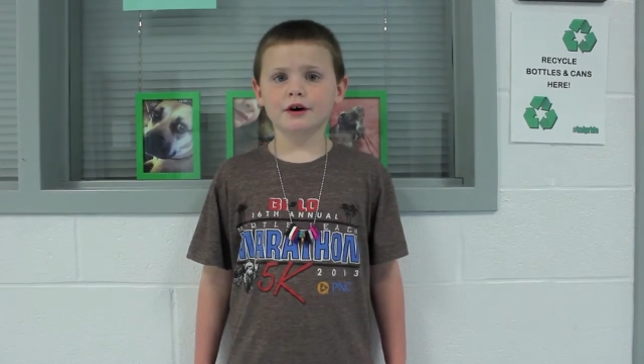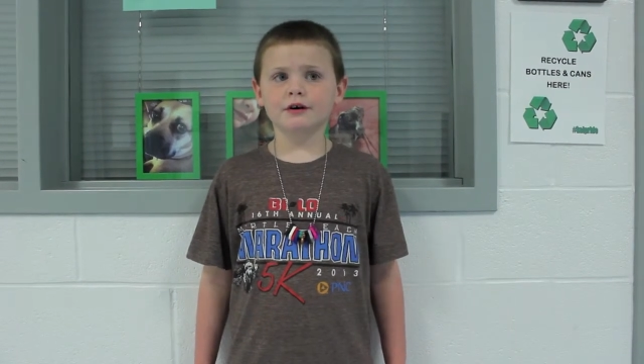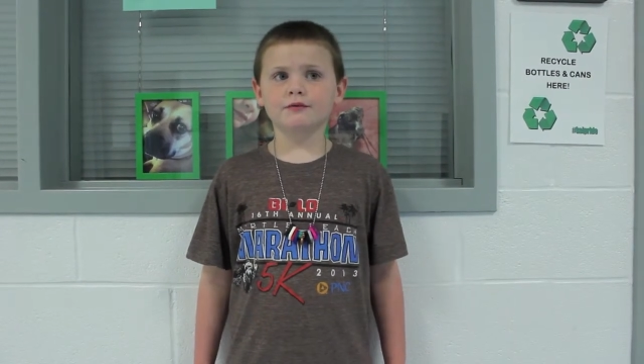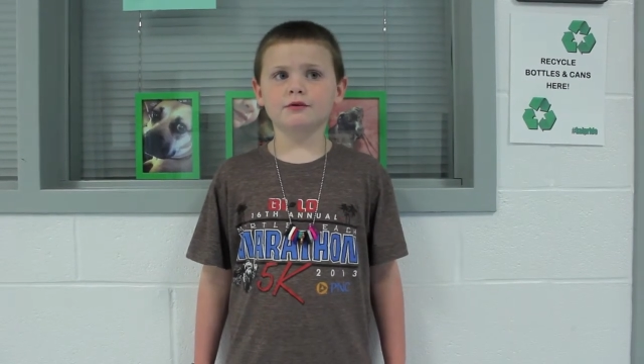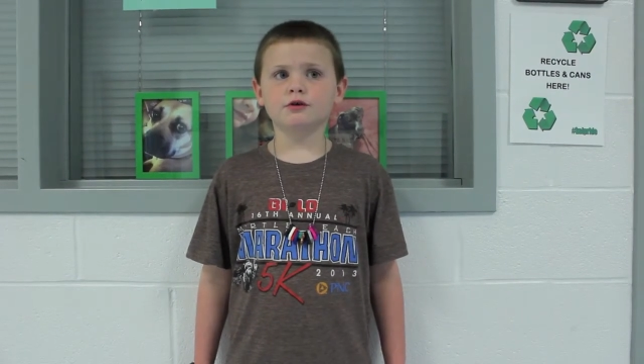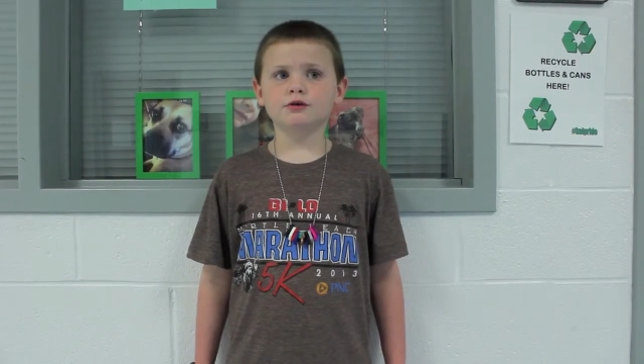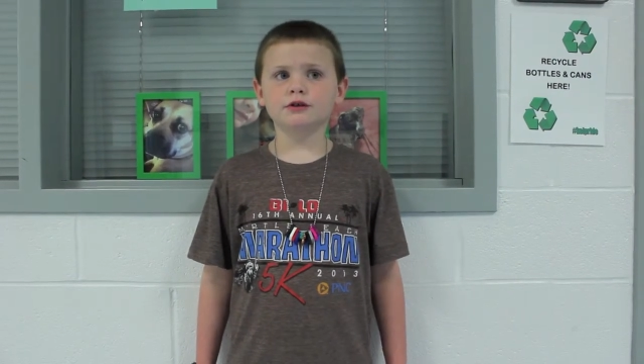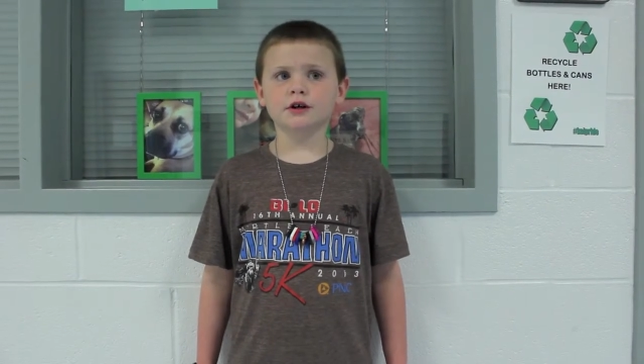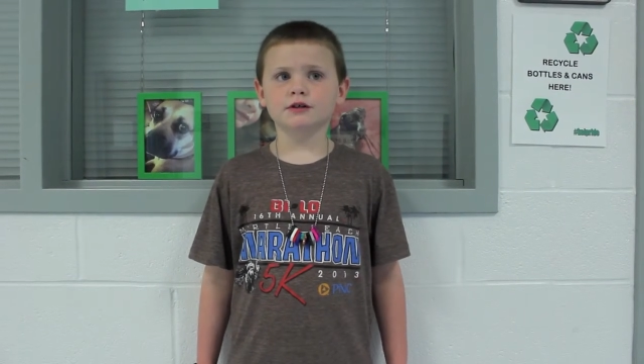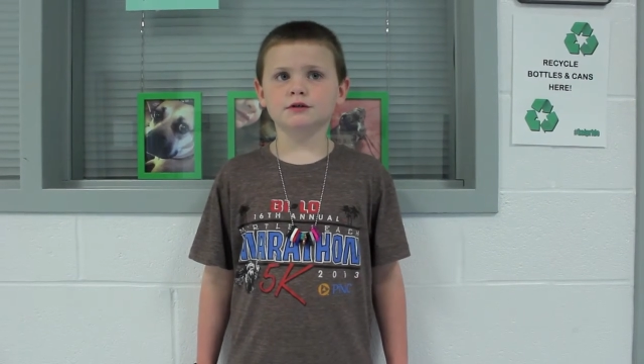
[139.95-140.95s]
it will
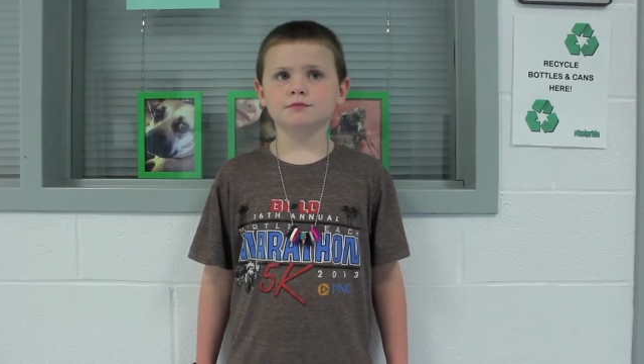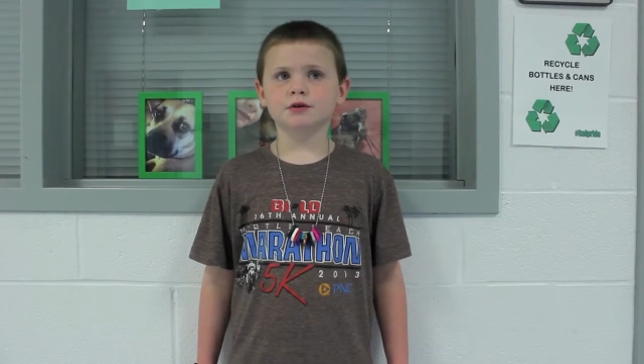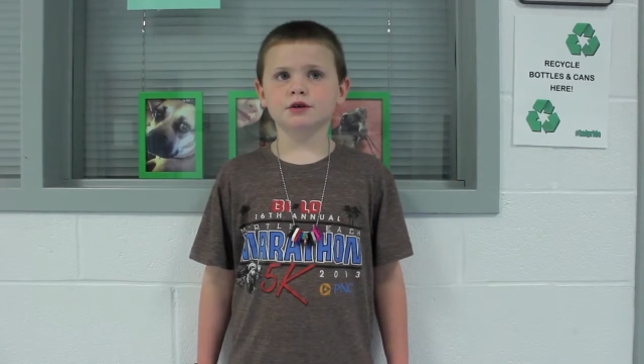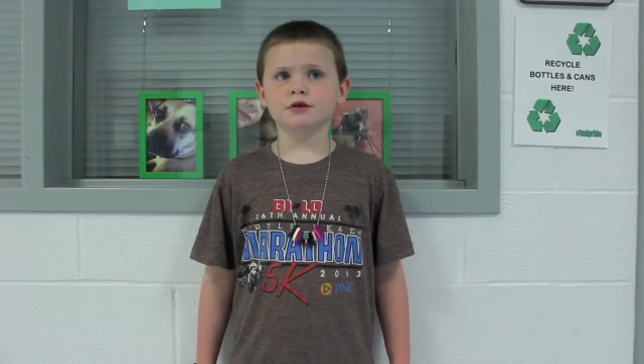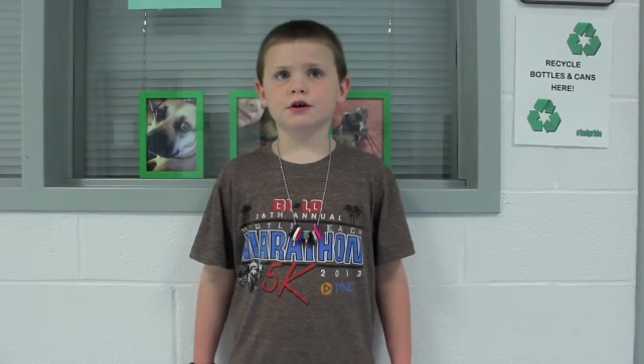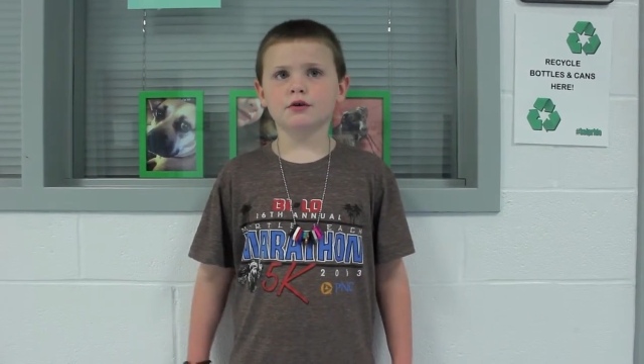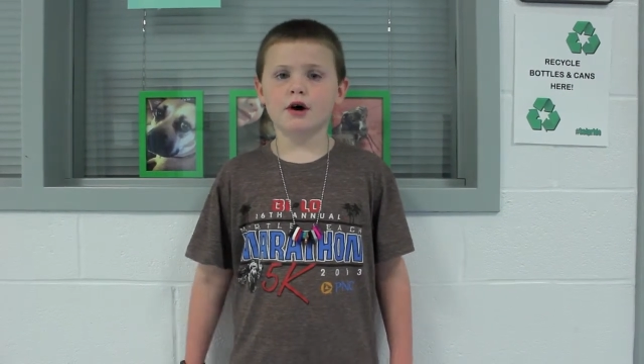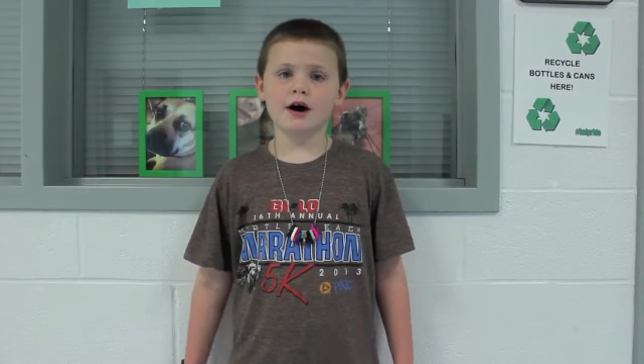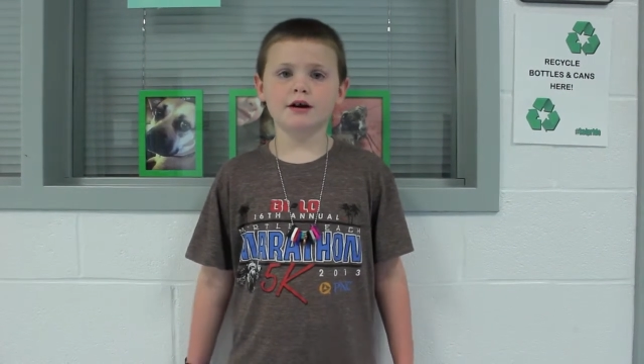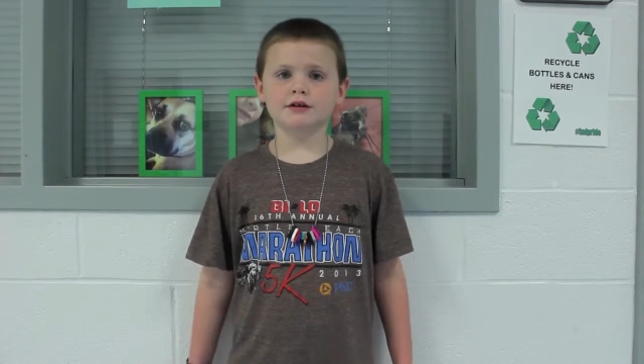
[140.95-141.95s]
just be no
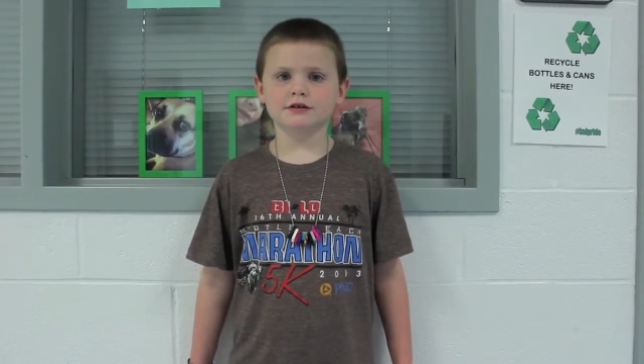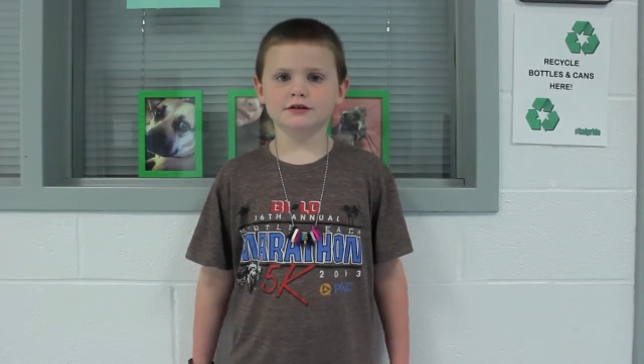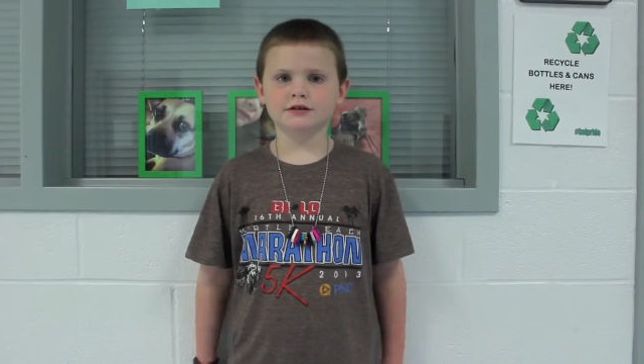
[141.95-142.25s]
air and